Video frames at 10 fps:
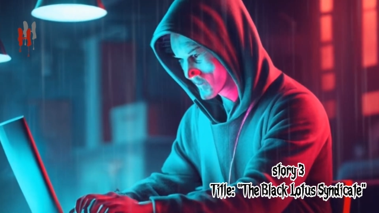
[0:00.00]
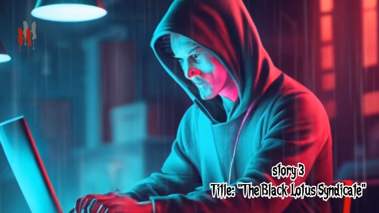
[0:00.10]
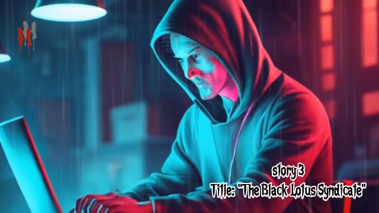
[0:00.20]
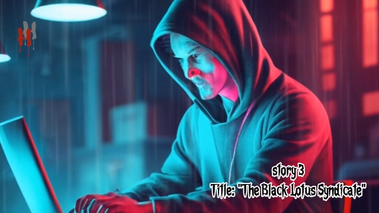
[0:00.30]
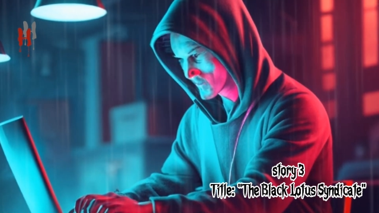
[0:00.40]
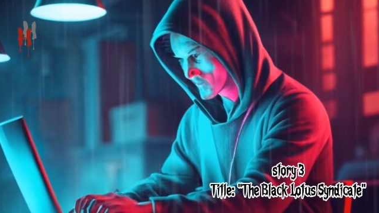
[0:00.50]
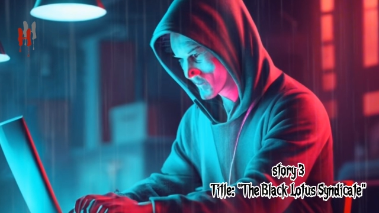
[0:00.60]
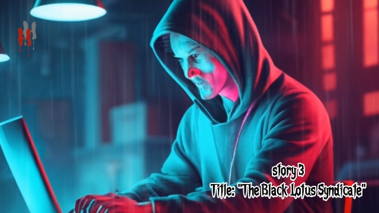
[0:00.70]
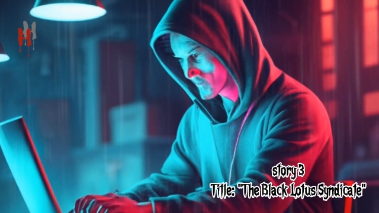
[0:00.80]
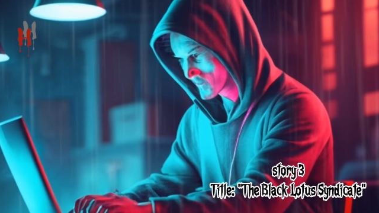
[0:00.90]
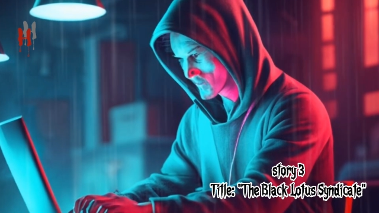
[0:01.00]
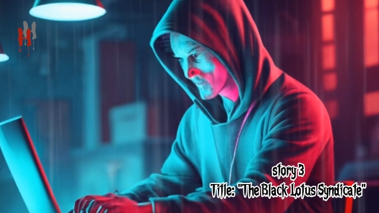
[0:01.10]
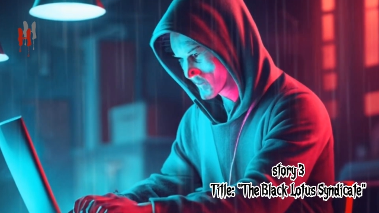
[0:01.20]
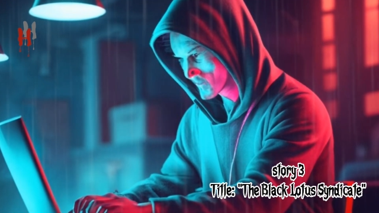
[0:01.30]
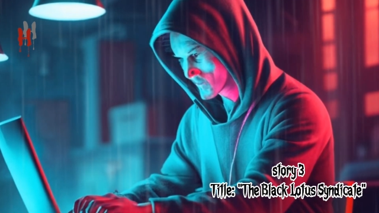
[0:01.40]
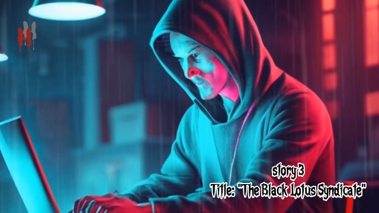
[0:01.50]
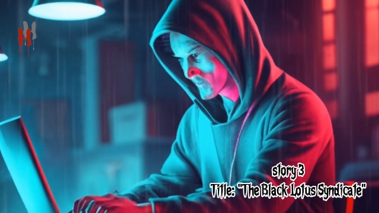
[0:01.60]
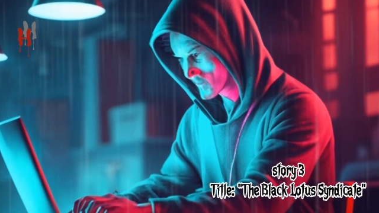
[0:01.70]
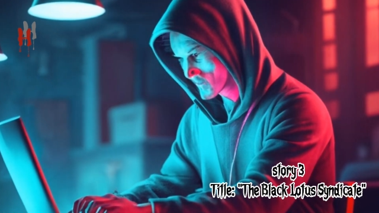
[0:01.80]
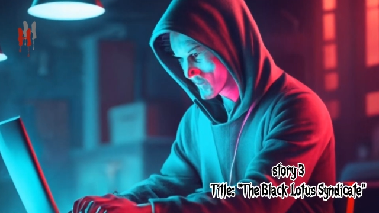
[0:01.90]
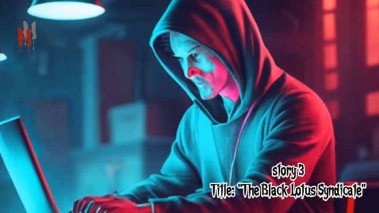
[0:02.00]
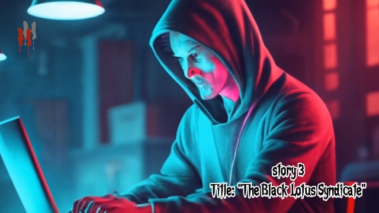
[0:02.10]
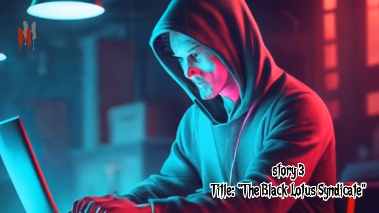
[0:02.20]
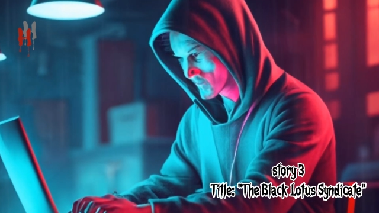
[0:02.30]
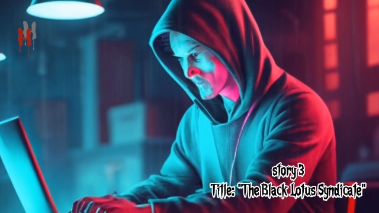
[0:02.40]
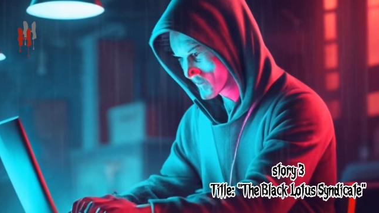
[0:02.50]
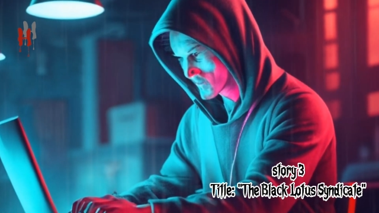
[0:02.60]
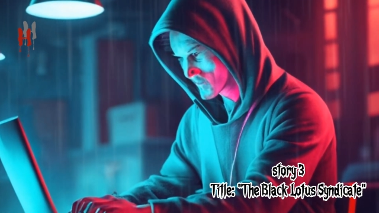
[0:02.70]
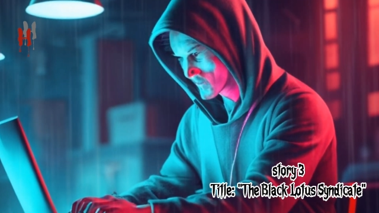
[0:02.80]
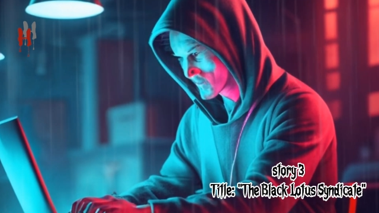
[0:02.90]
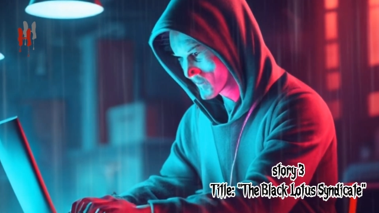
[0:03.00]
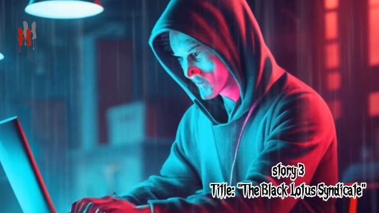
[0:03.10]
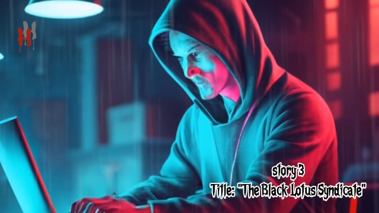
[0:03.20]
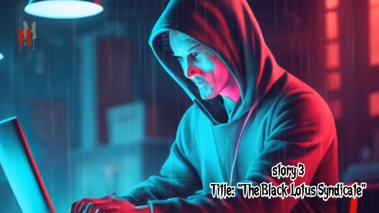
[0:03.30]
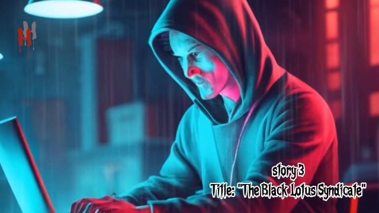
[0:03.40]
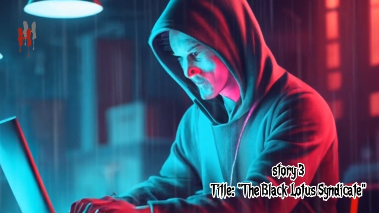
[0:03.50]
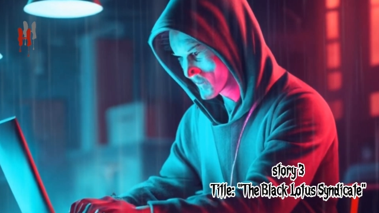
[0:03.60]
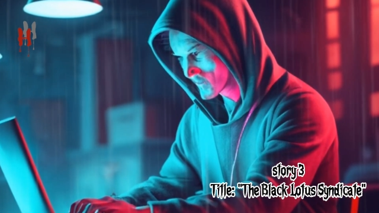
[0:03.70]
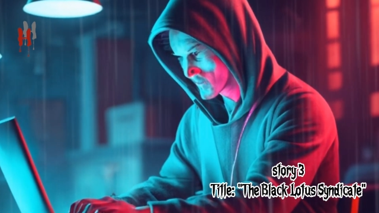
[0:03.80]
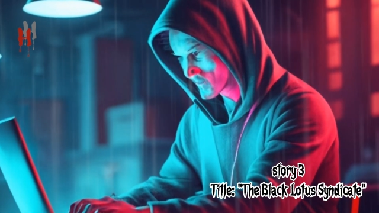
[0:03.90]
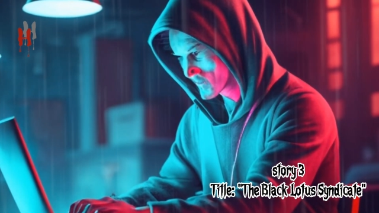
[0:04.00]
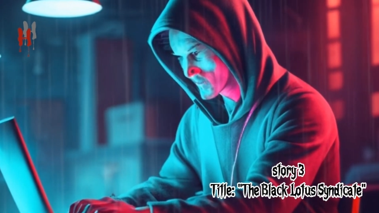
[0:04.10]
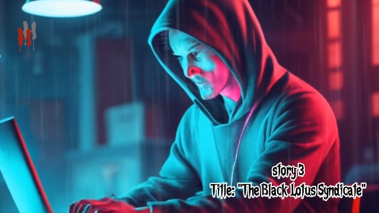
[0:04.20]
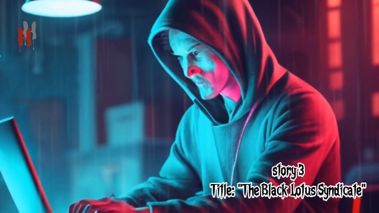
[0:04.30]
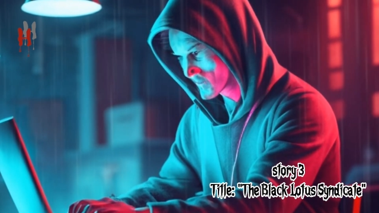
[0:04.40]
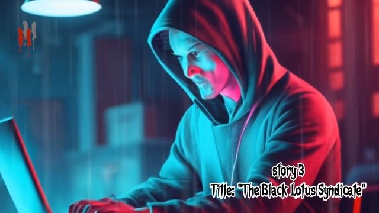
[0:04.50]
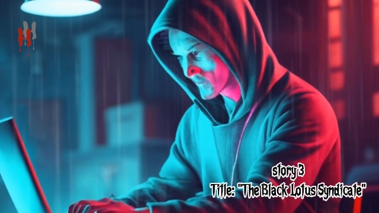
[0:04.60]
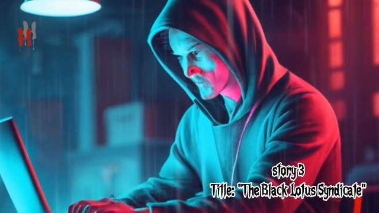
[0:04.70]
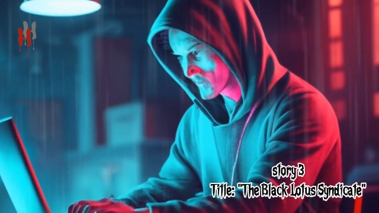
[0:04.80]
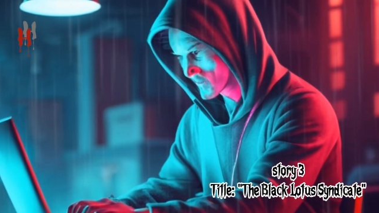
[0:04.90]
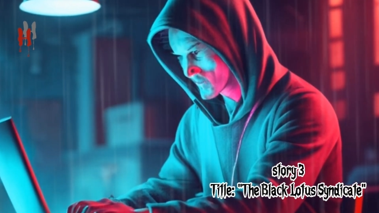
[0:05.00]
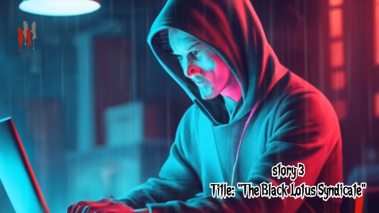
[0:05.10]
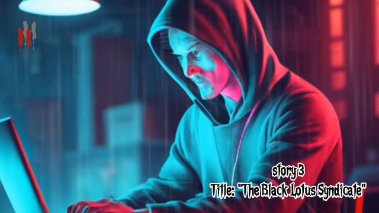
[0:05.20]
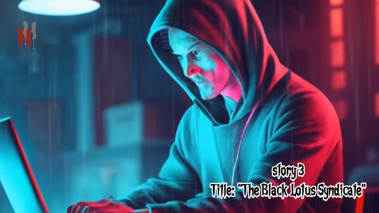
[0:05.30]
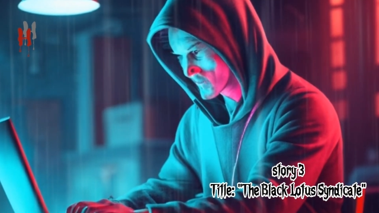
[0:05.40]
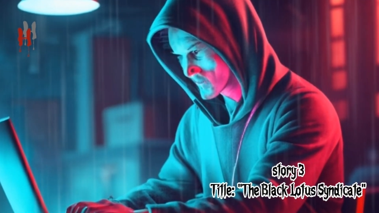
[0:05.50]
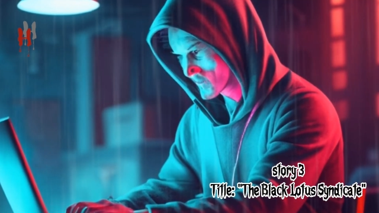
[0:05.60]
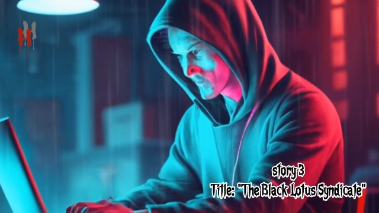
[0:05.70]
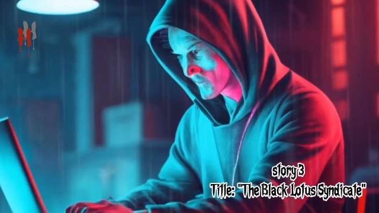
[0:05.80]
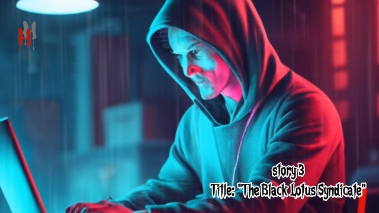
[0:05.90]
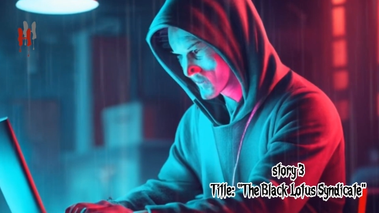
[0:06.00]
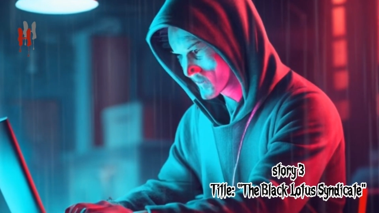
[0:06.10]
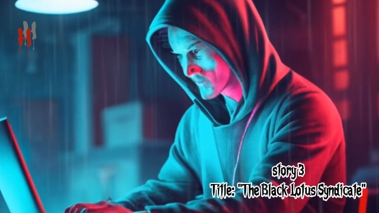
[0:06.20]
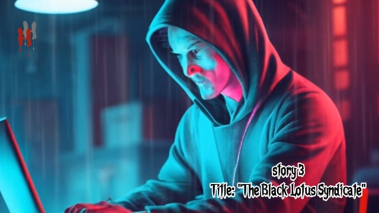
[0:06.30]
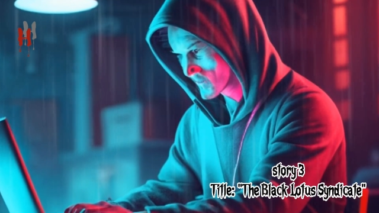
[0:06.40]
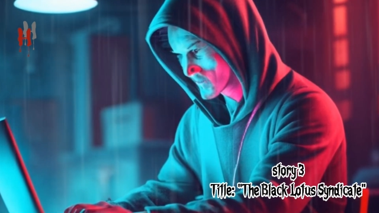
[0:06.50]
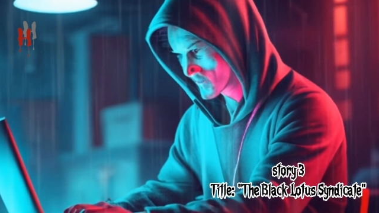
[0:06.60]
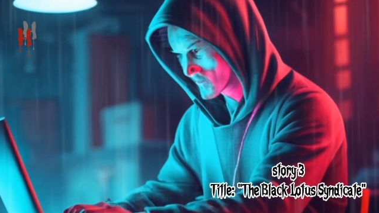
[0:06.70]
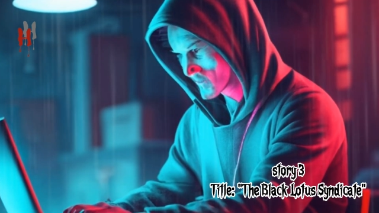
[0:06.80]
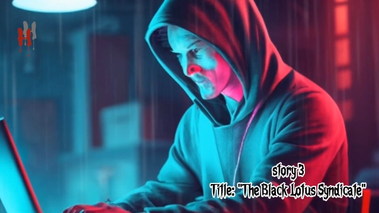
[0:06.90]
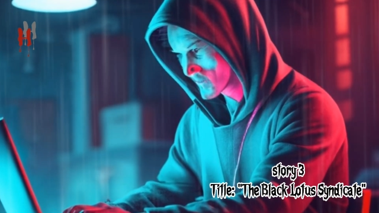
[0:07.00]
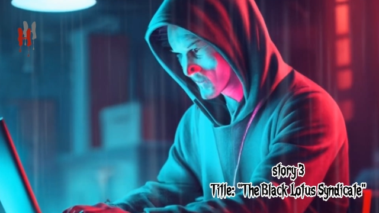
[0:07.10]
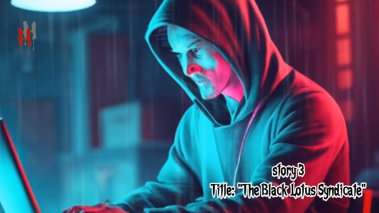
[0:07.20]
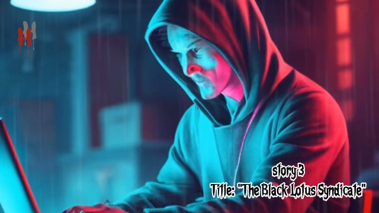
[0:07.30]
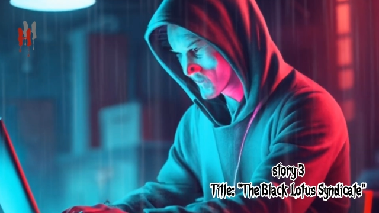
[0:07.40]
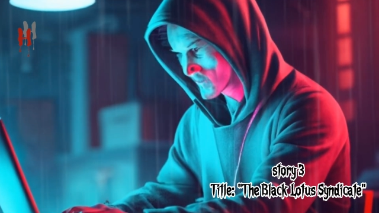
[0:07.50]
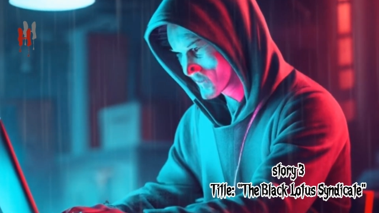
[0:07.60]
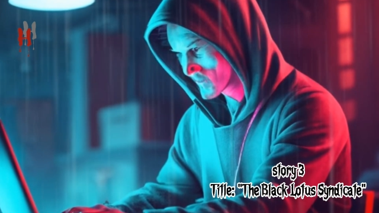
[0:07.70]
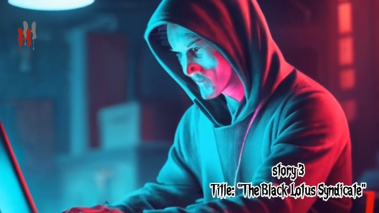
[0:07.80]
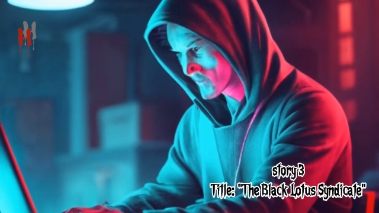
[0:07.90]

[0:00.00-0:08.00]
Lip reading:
Nobody's mouth can be seen.